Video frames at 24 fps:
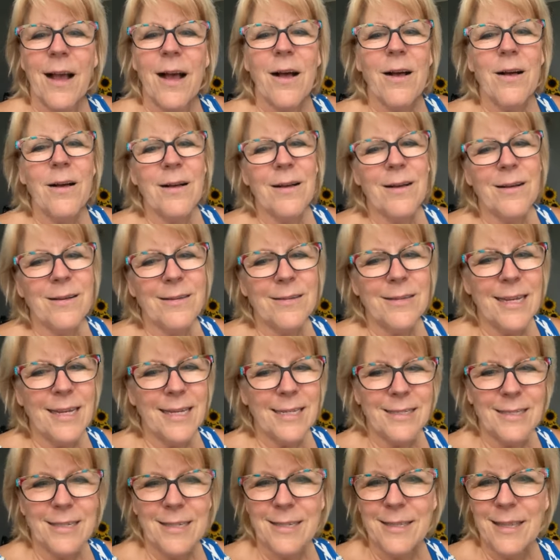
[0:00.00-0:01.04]
Aw,
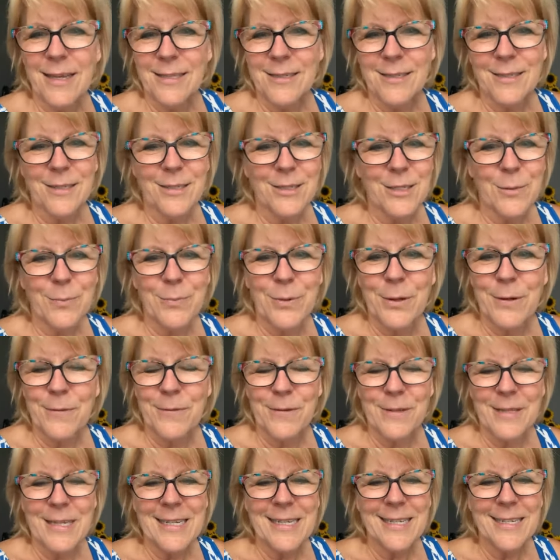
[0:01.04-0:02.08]
Nadine, that's such a
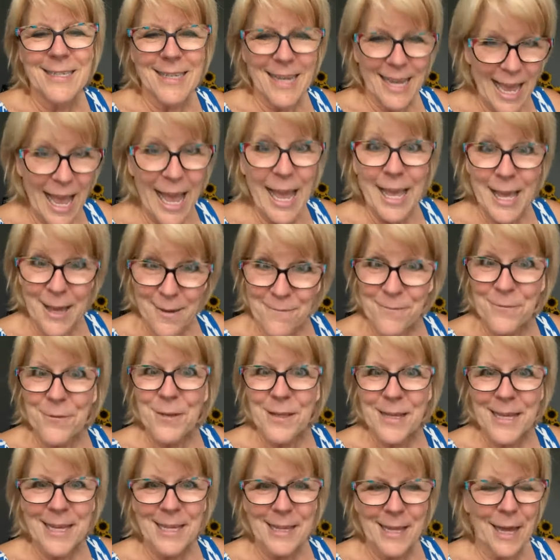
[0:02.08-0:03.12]
beautiful thing to say. I am
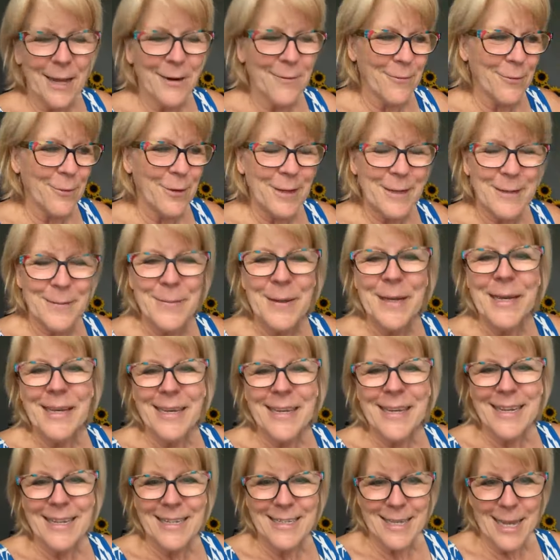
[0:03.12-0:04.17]
feeling a lot of freedom
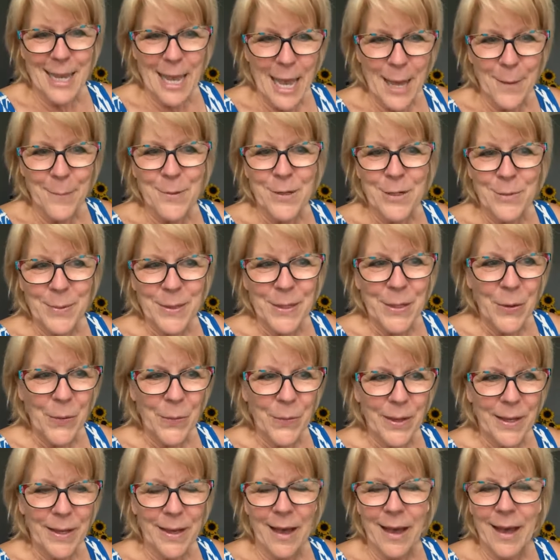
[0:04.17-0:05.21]
because I happen to be
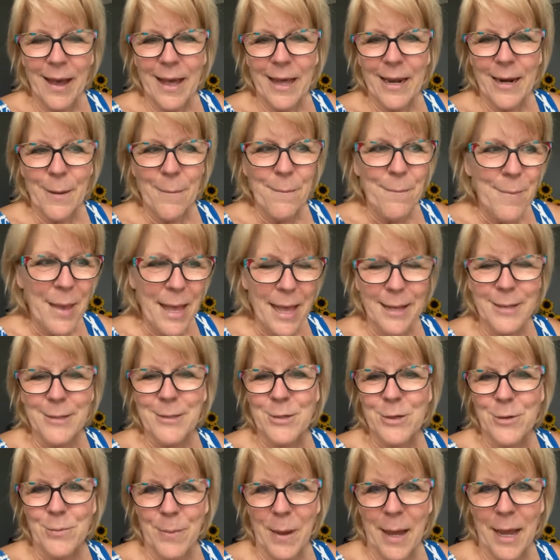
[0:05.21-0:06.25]
going on a
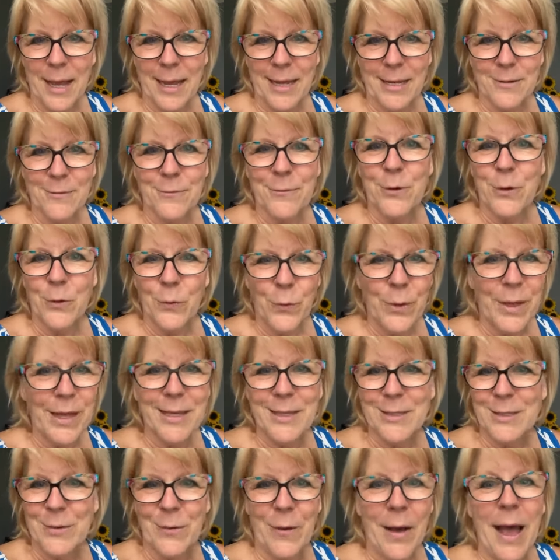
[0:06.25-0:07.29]
mastermind for a
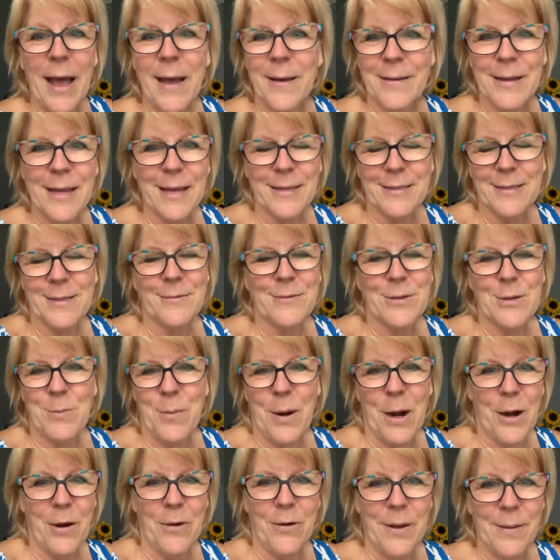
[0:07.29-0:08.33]
week. So I, as of
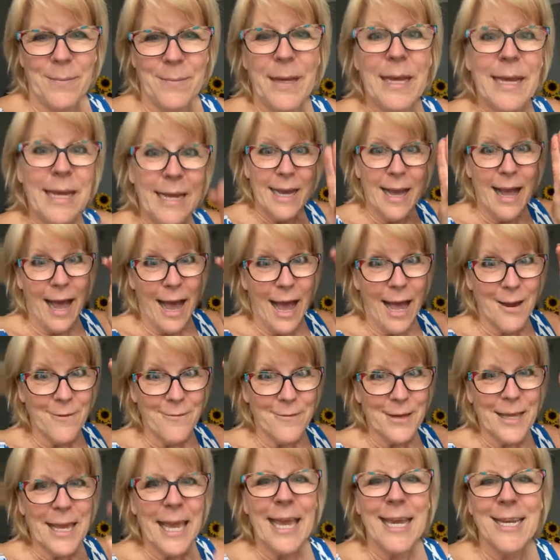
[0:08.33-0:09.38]
tomorrow, I'm on
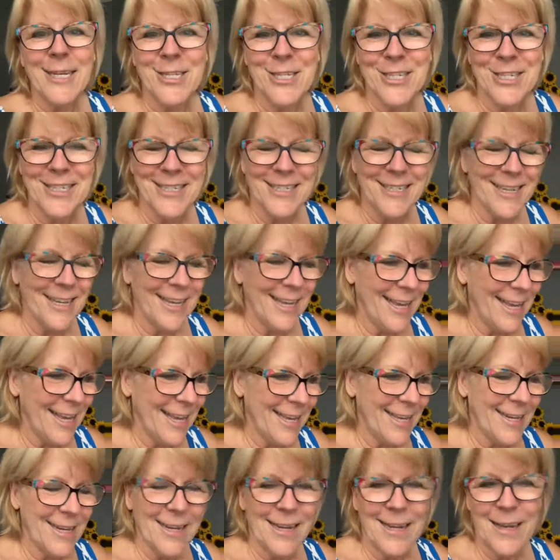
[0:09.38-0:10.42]
vacation
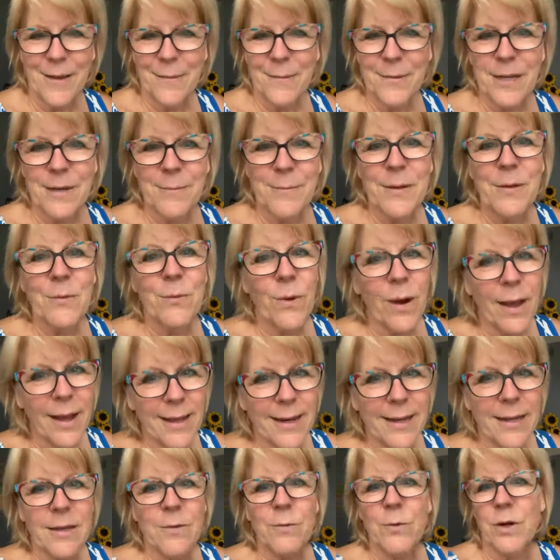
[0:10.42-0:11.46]
and uh, I'm going to be
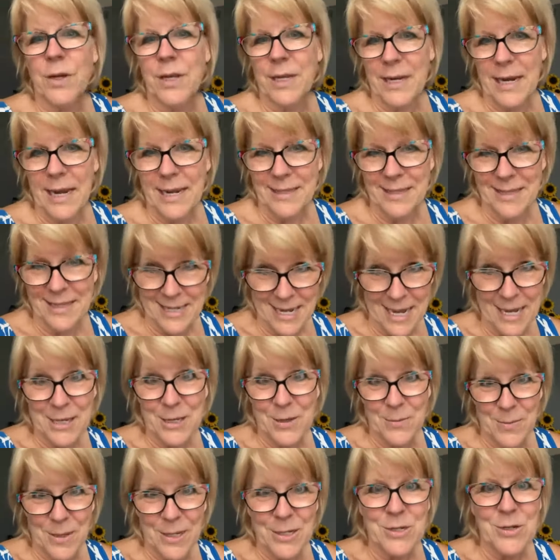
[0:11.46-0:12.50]
writing, working on the
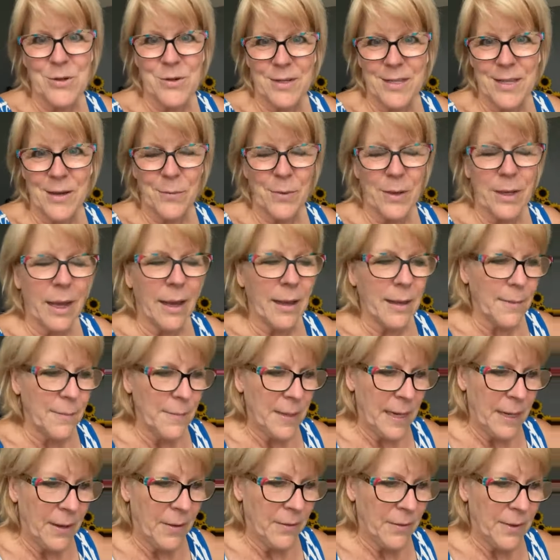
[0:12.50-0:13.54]
documentary that we got
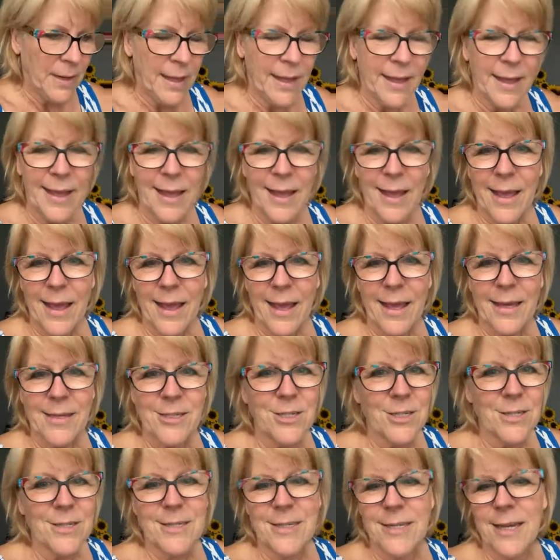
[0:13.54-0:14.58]
coming out, and
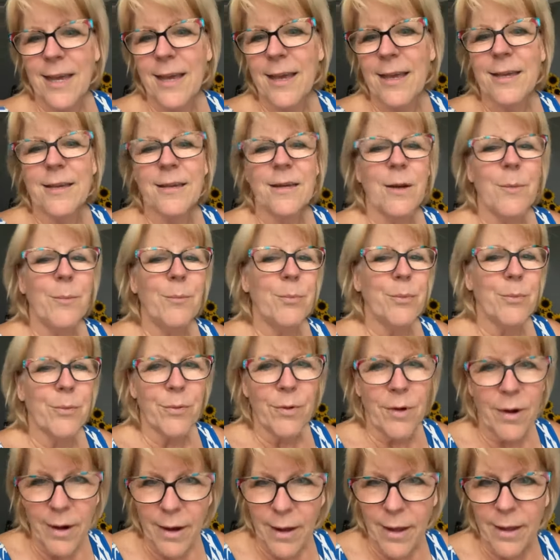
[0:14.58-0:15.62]
just taking a
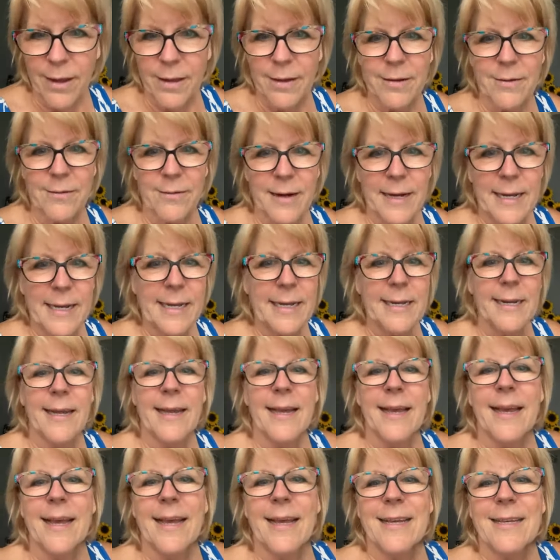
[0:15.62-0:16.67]
break, right?
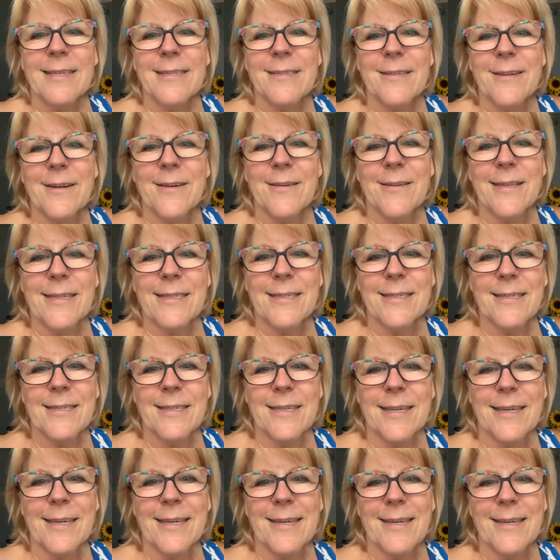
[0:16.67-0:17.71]
So let's
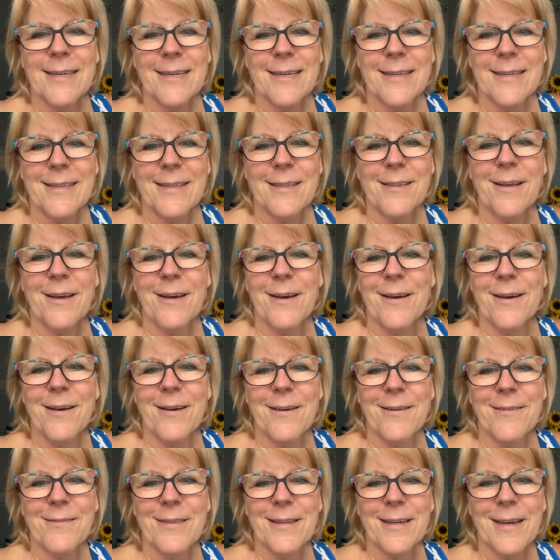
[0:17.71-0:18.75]
see.
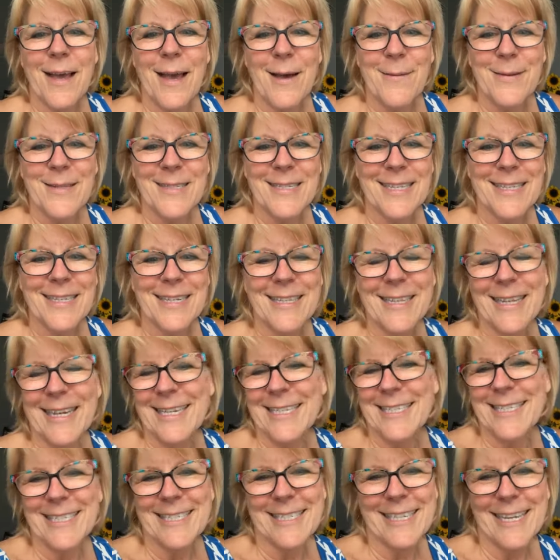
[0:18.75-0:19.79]
Love the comments on the
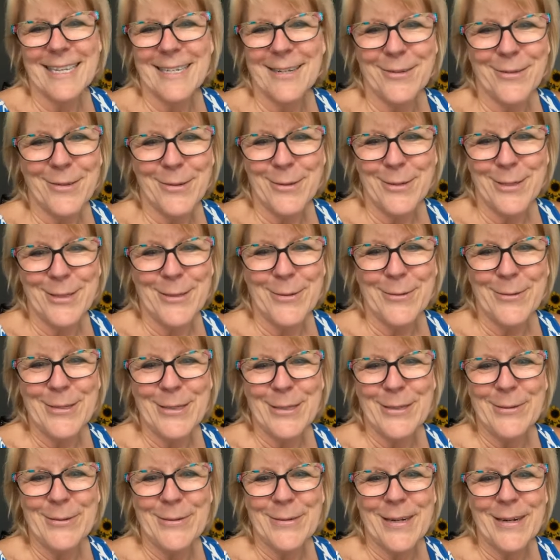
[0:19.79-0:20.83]
glasses. I know they're so
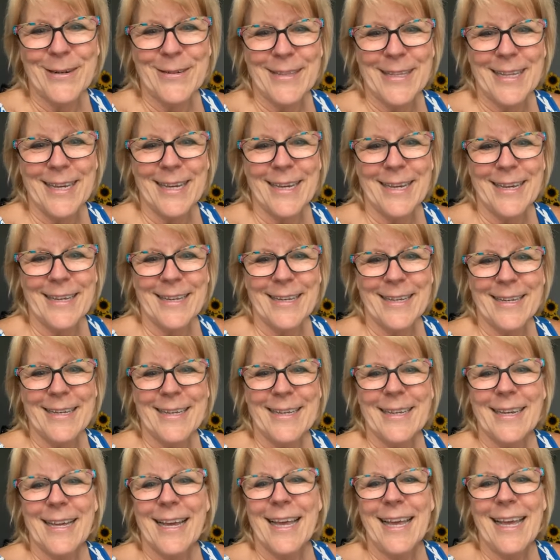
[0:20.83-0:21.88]
cute, aren't they?
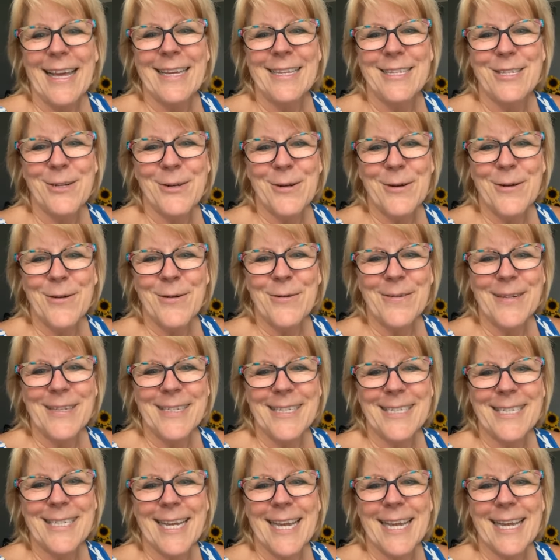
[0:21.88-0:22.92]
Hey, Joe,
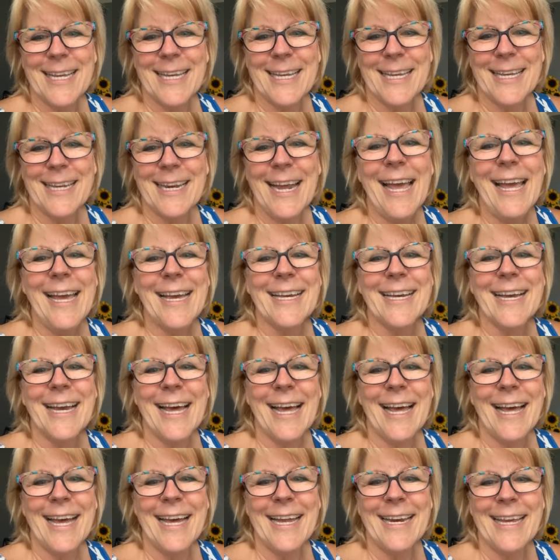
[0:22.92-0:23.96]
what's shaking? Hi,
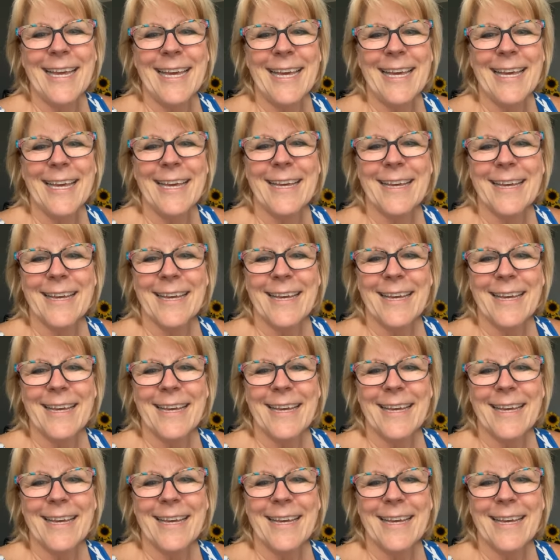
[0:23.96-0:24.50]
Connie.